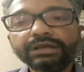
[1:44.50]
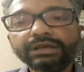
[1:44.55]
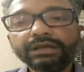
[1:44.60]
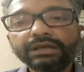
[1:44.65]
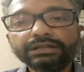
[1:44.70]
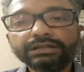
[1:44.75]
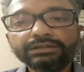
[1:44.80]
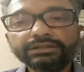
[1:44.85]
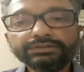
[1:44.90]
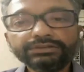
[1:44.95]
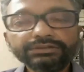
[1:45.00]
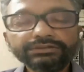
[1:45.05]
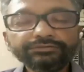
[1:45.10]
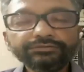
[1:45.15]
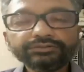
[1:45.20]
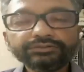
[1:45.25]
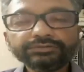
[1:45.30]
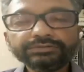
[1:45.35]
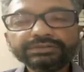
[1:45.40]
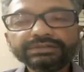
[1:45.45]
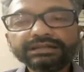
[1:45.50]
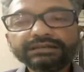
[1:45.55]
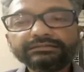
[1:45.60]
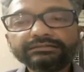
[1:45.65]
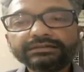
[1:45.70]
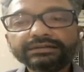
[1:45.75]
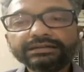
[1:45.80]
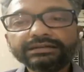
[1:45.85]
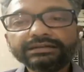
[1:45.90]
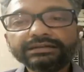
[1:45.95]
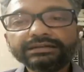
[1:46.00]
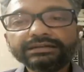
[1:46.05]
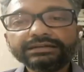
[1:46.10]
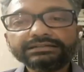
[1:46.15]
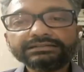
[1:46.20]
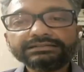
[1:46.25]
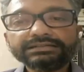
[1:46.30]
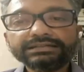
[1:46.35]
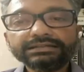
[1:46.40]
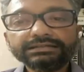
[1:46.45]
crime. Now, the Enforcement Directorate
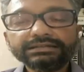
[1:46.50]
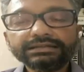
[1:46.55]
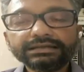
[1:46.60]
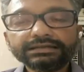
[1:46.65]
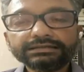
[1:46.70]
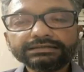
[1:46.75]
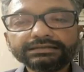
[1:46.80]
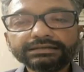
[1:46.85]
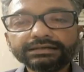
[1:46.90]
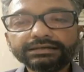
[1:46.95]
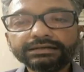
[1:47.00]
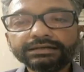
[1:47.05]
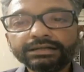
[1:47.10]
has said that